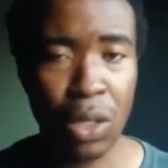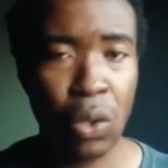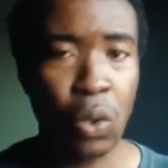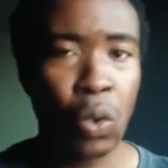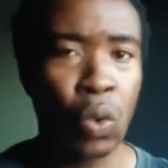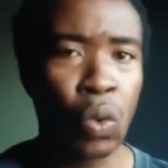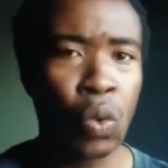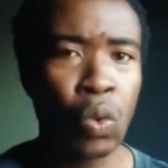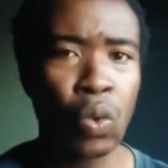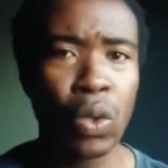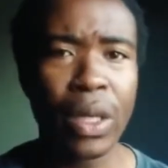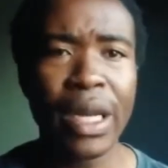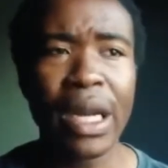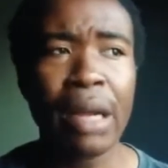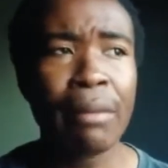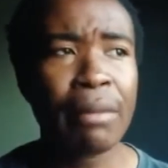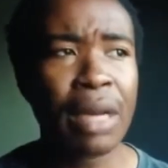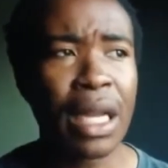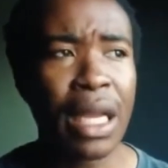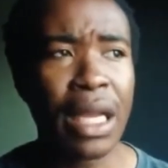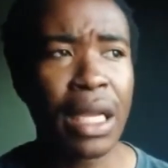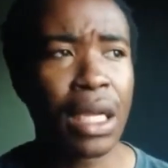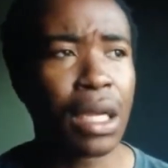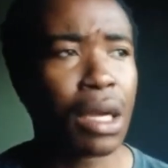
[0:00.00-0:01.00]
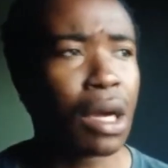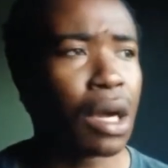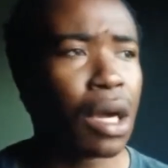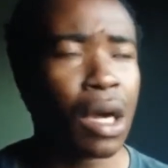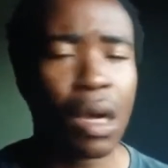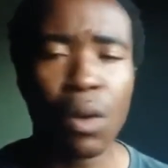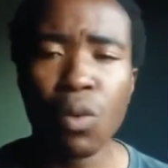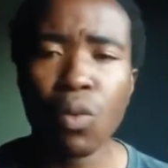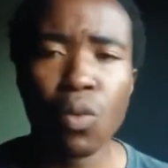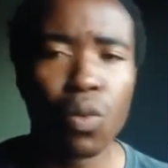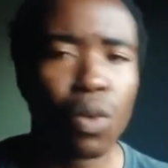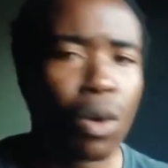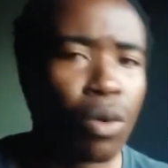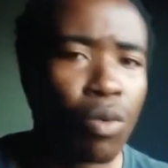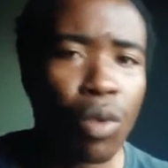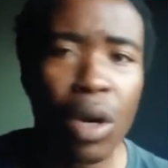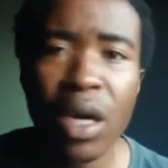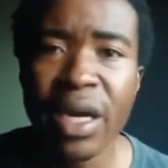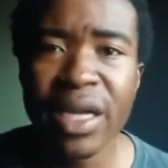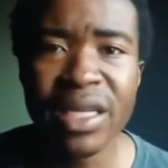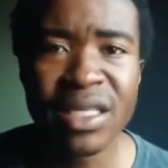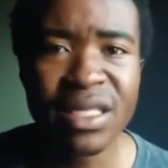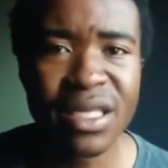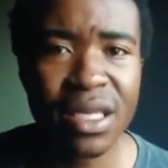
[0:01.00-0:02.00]
cool, and I'm like, oh,
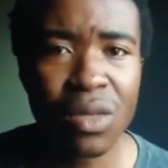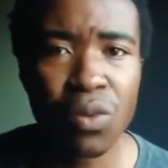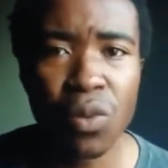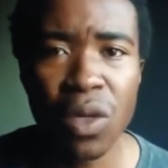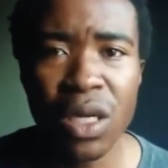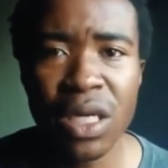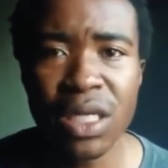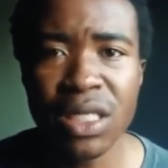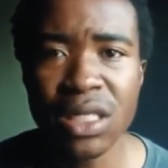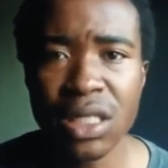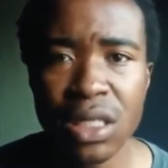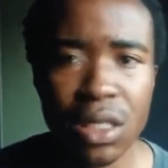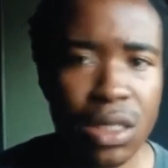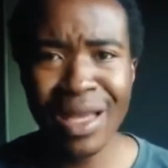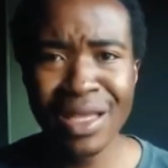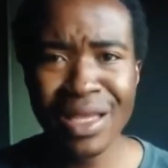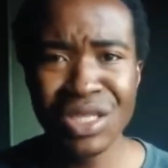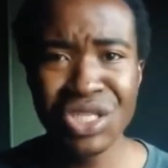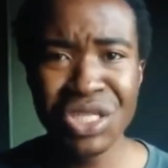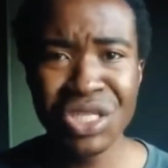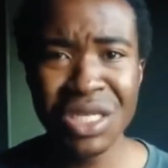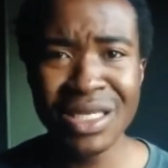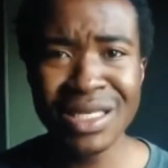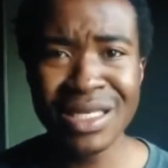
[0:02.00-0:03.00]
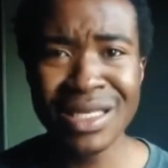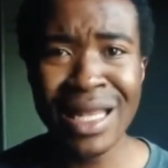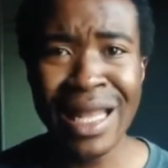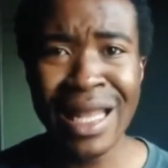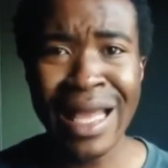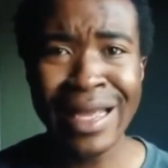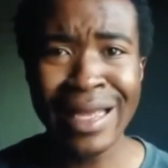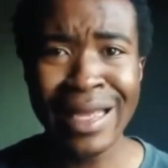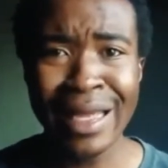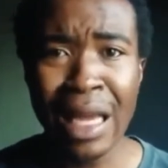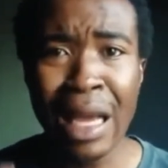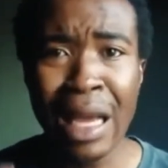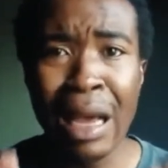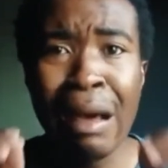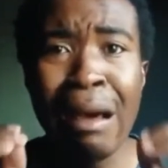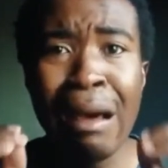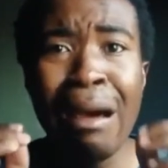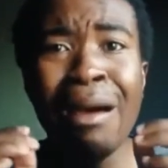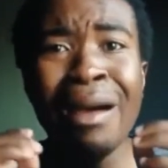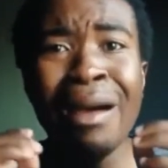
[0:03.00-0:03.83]
what is it, what is it? And she's like, oh,